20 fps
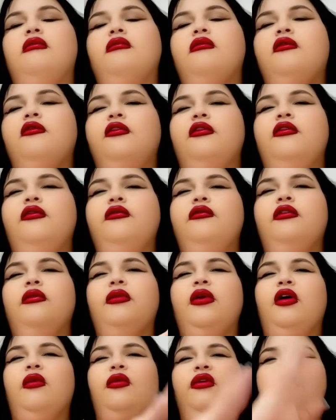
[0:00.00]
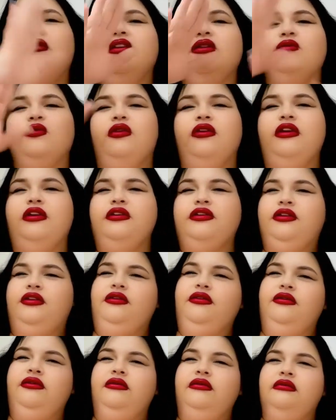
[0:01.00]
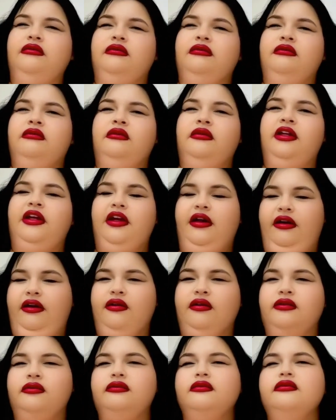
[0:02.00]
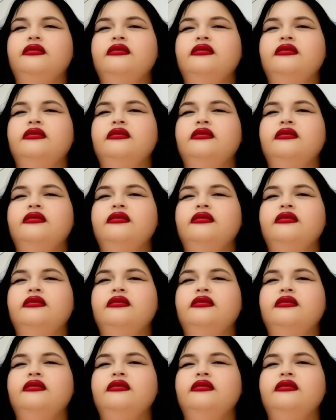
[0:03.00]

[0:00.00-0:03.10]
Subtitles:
Flew from Melbourne this morning to here.